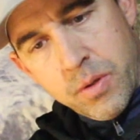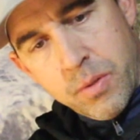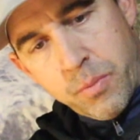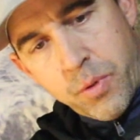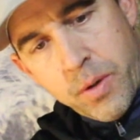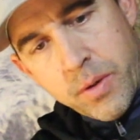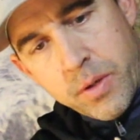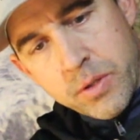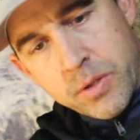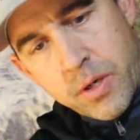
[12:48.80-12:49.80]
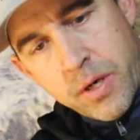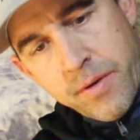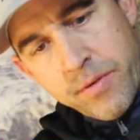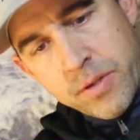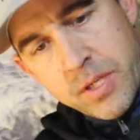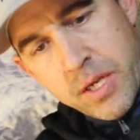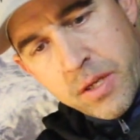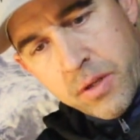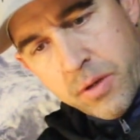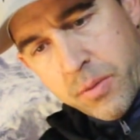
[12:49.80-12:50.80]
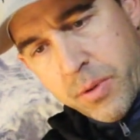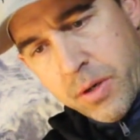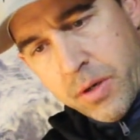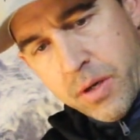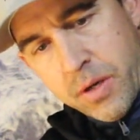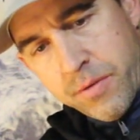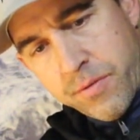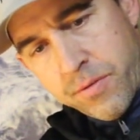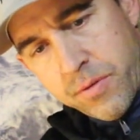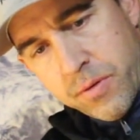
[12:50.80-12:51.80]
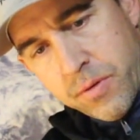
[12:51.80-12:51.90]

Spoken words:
I'm probably gonna start having to take a little bit off.